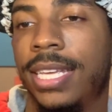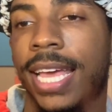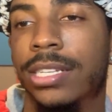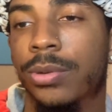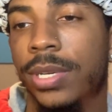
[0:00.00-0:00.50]
He
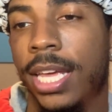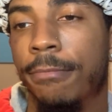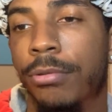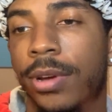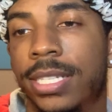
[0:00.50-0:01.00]
had
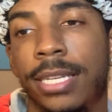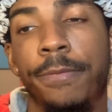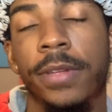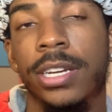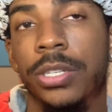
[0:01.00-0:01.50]
28 points. He
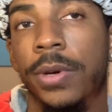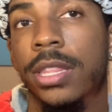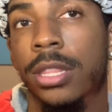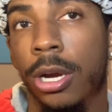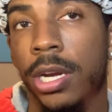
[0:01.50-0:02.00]
finished with
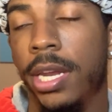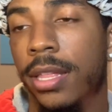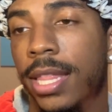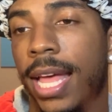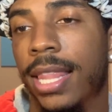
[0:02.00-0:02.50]
30
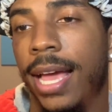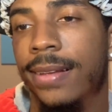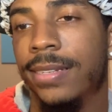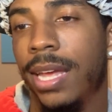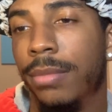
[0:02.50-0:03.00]
that
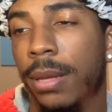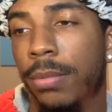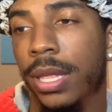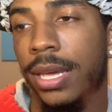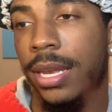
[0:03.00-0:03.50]
last game they
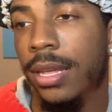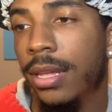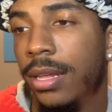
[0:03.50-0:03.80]
played.